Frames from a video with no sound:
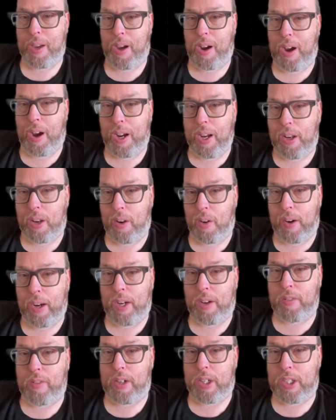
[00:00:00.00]
I
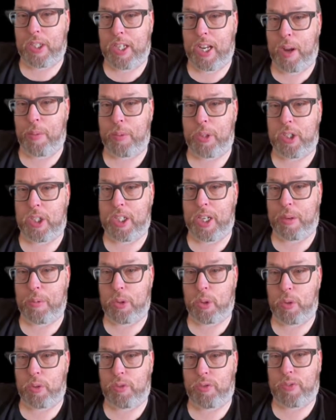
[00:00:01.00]
like that it's kept the same
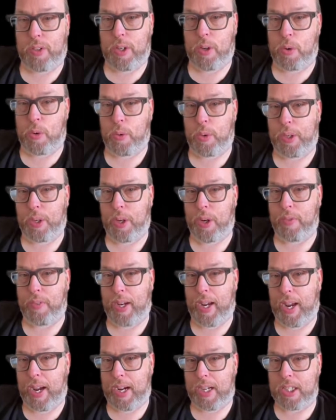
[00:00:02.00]
sort of feel. The
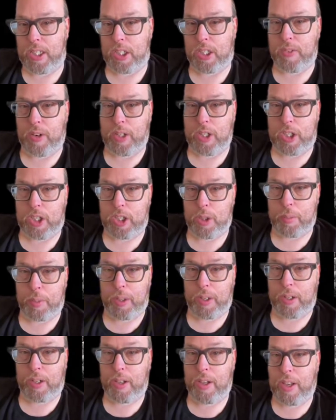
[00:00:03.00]
axe is very
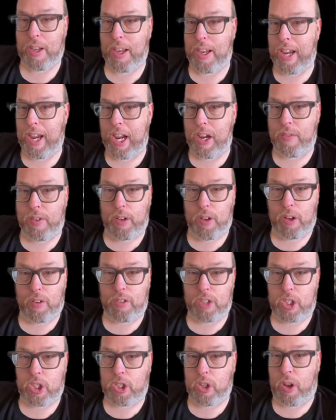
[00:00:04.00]
similar. Even like
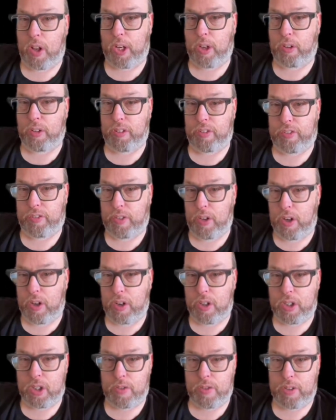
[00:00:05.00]
the styling on the
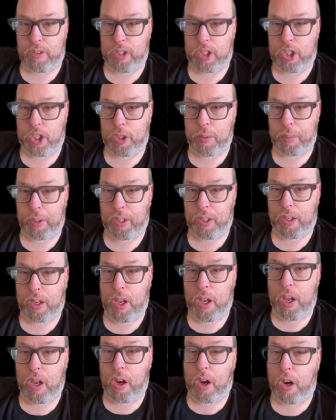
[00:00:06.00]
furs are very similar.
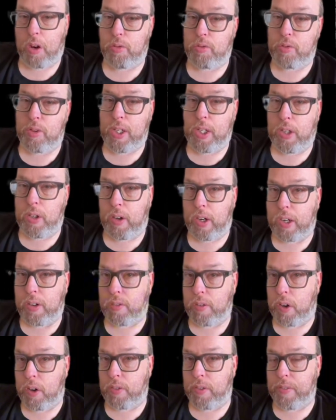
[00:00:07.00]
I really like
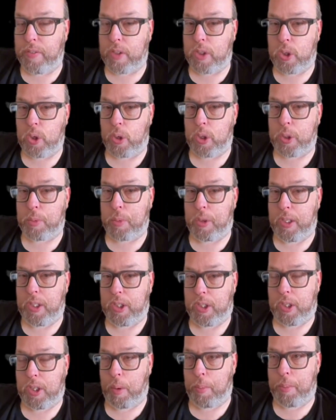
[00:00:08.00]
though that
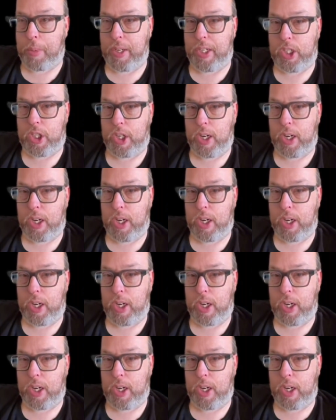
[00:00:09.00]
his company